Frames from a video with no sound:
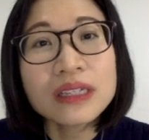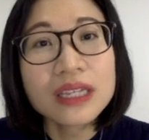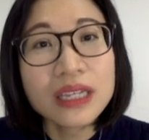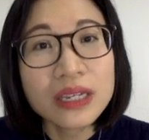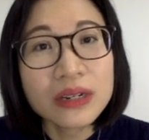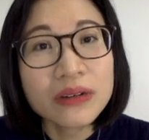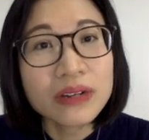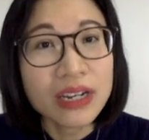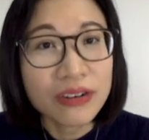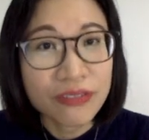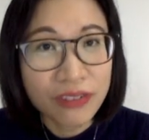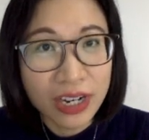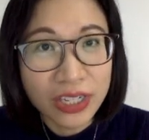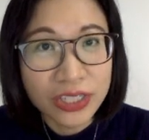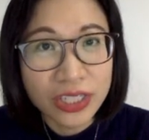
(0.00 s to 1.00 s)
ear
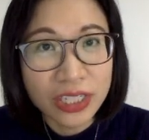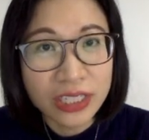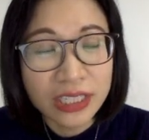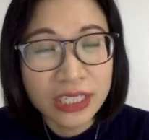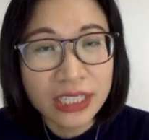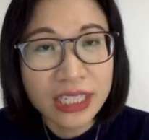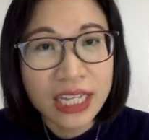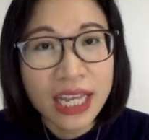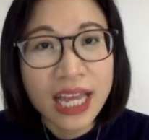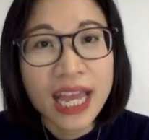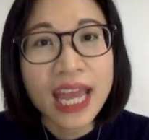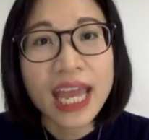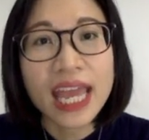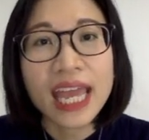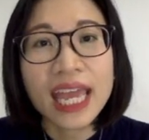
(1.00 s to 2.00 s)
infections
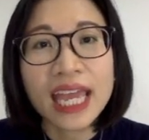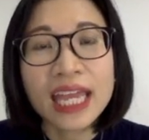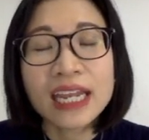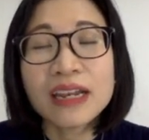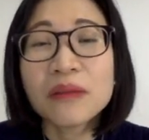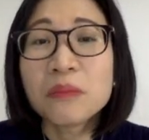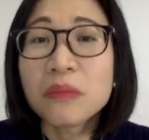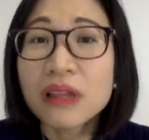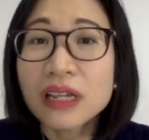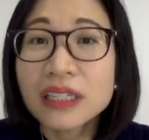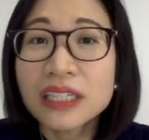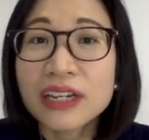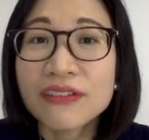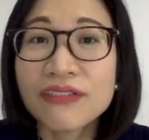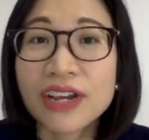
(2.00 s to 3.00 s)
and blood
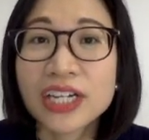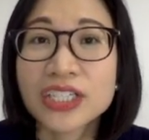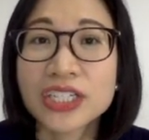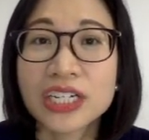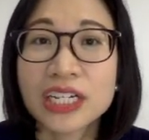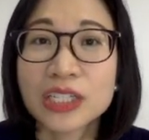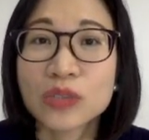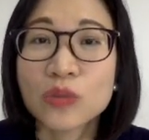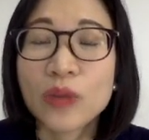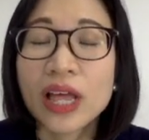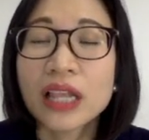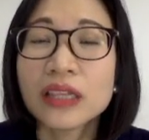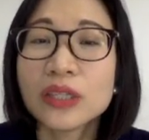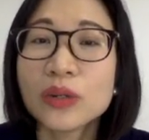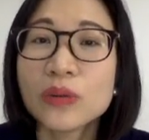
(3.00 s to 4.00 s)
infection as
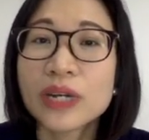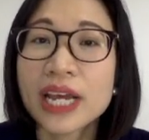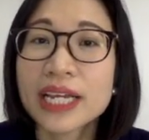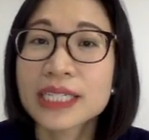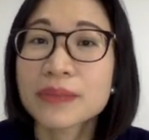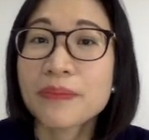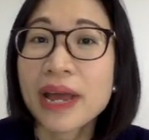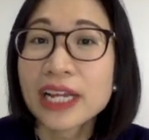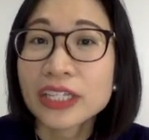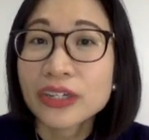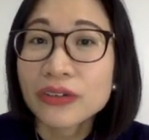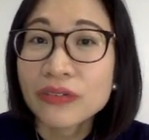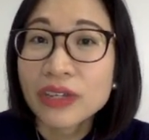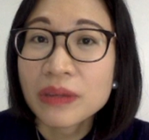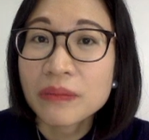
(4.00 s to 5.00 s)
well, known as
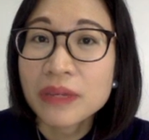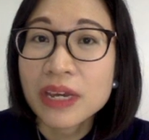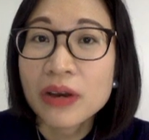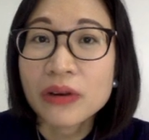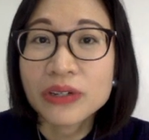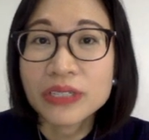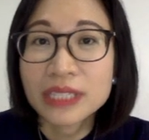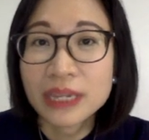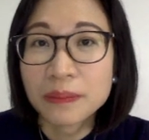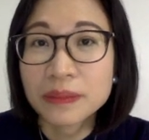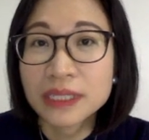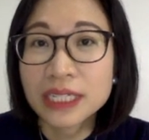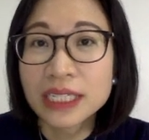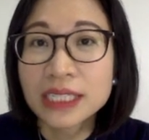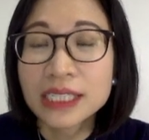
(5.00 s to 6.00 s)
bacteremia or
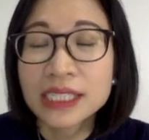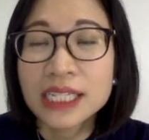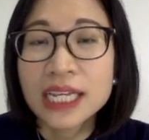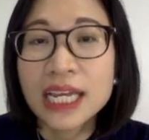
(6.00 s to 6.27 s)
sepsis,